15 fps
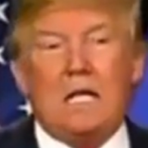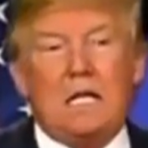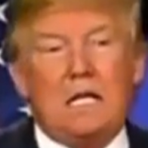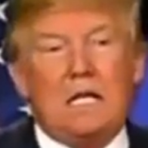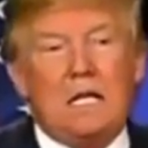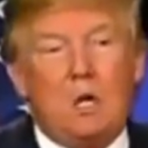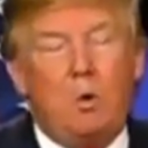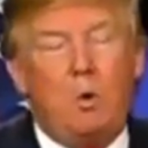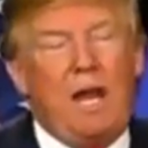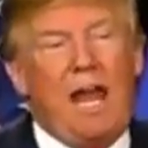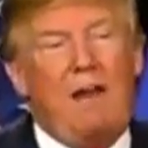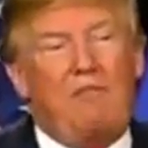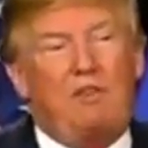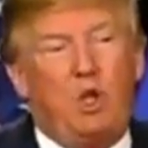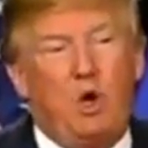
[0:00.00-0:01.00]
We
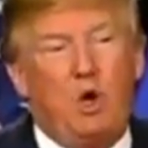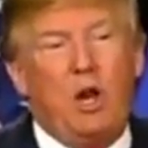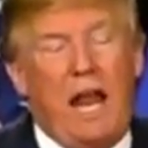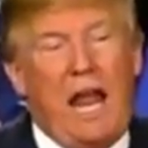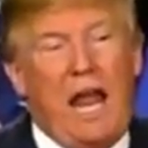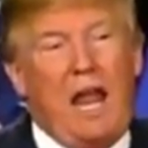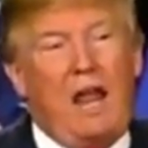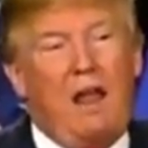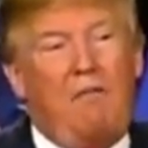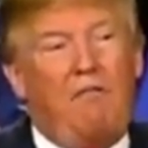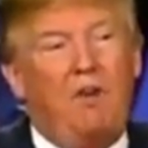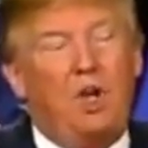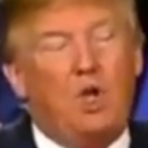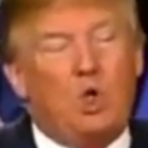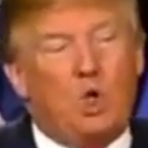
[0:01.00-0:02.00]
have $2.5
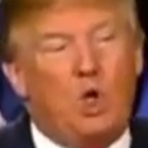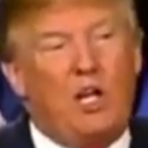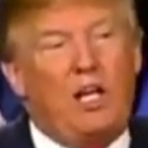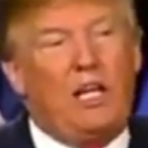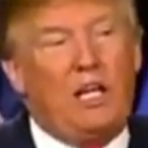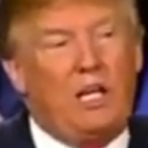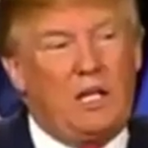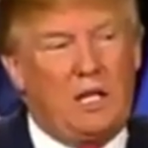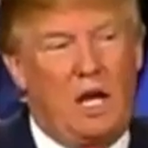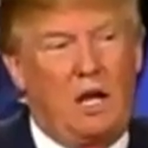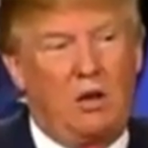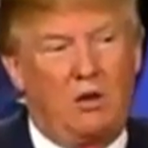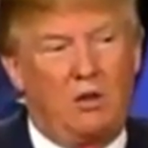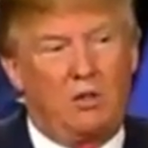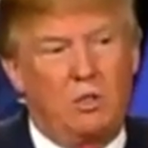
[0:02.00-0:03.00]
trillion
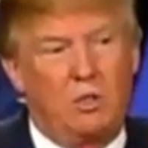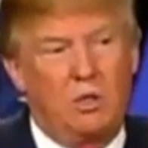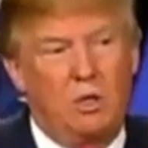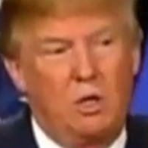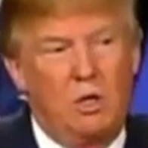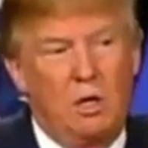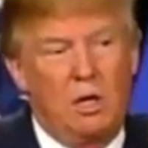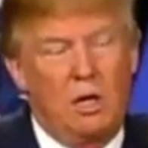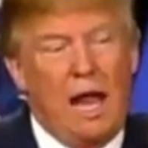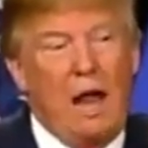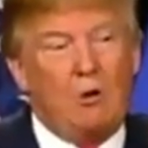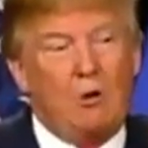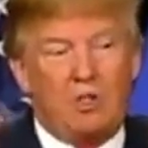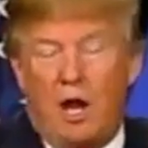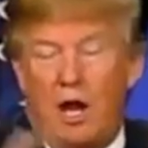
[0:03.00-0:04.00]

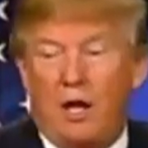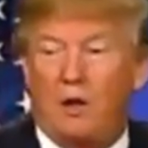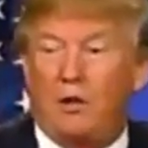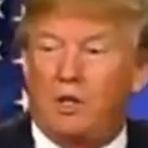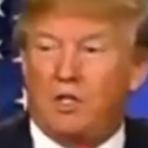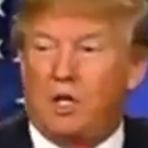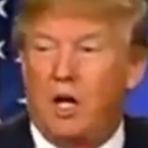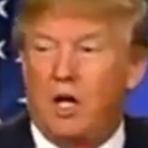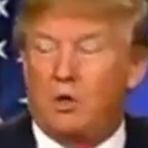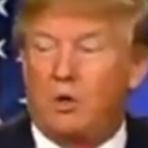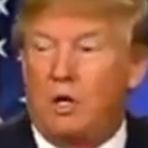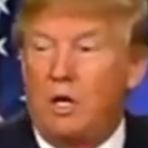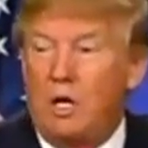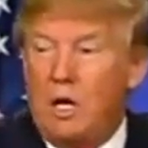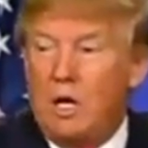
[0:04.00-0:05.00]
outside of this country,
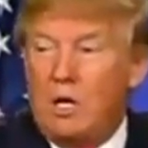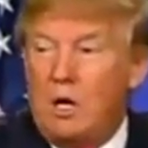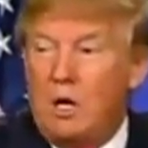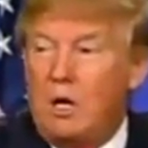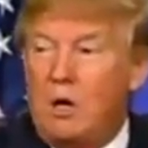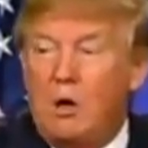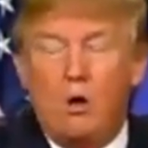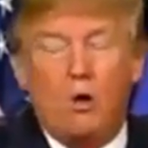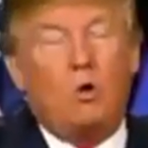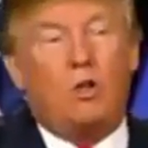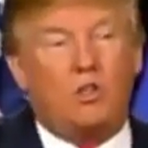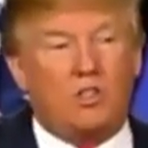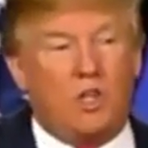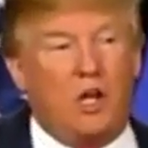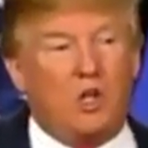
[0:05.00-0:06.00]

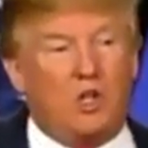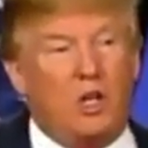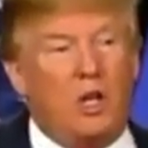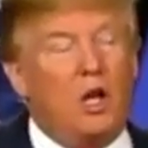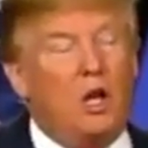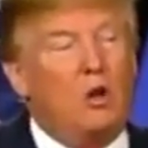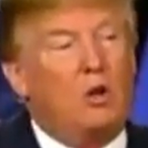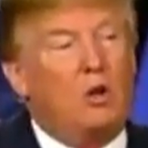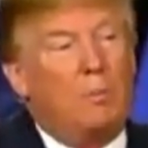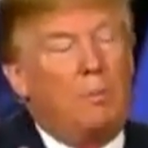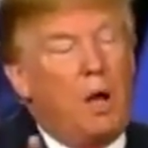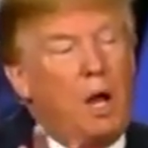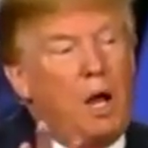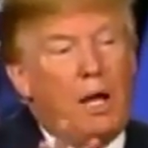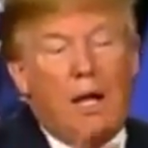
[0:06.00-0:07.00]
essentially owned
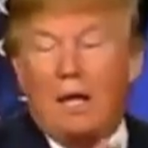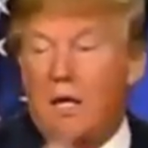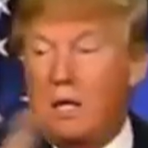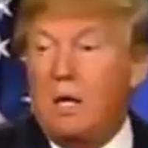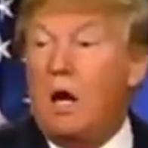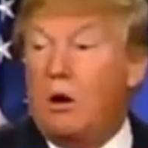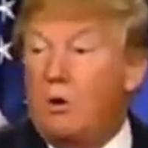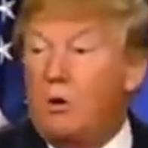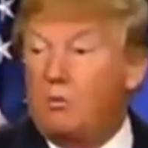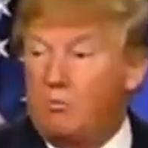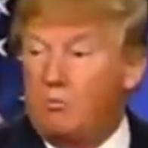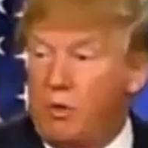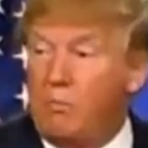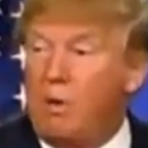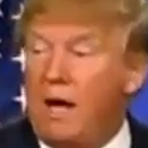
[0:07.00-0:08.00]
by, and you know, the
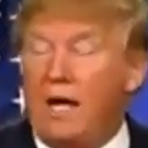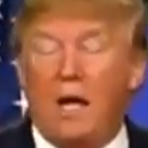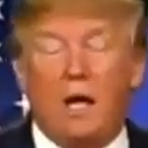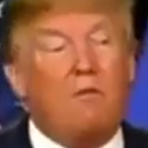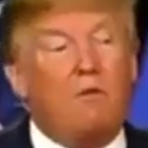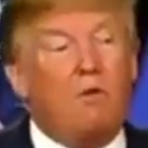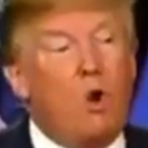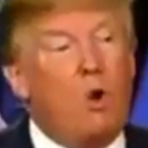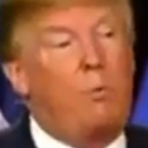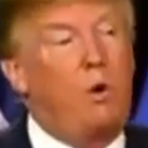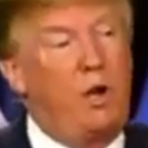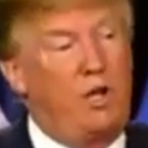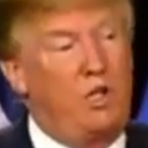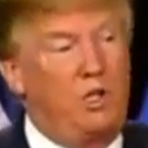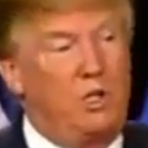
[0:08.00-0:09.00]
money of
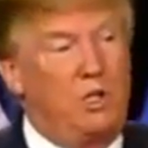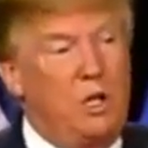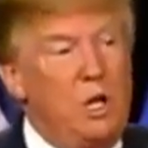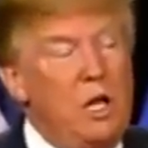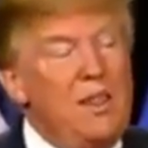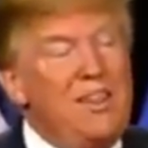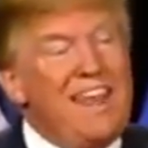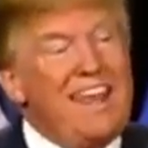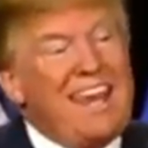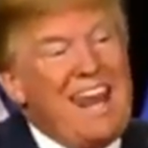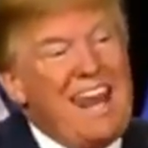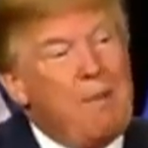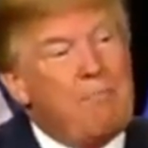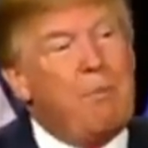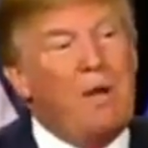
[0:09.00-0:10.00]
corporations. They
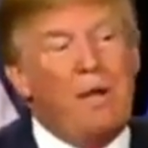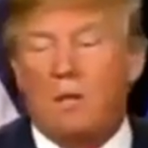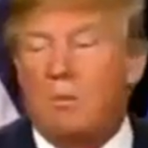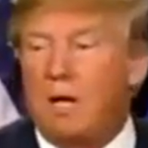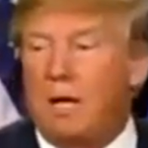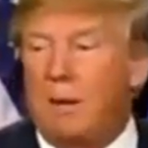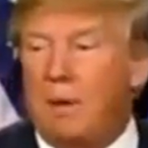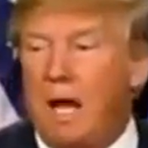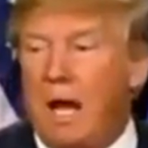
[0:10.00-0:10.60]
can't bring the money back.